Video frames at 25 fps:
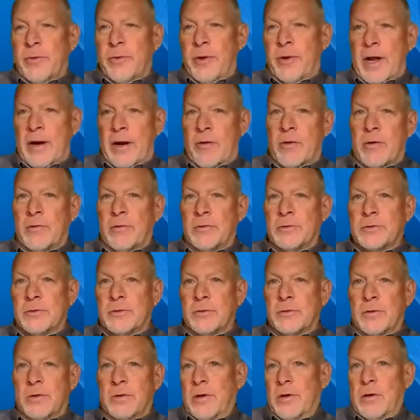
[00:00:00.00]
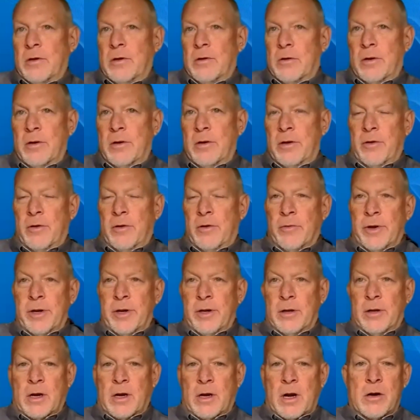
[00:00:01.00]
get into an agricultural an
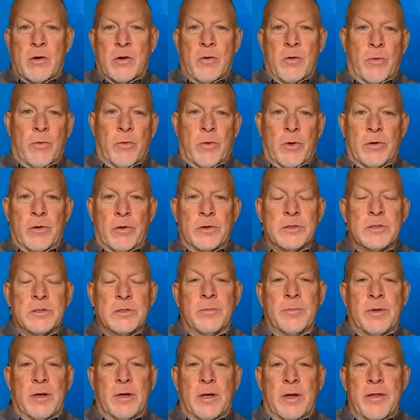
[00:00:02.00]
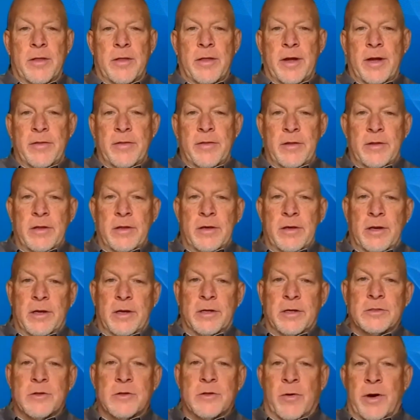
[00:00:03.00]
ingredient like a corn or something like that, that
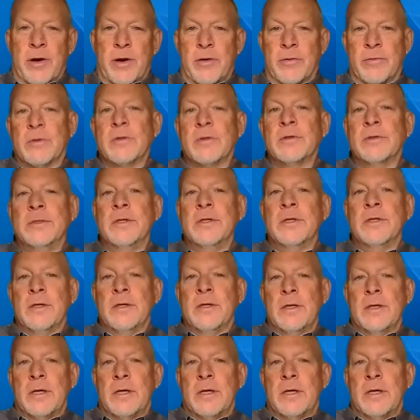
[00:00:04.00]
then it gets ground.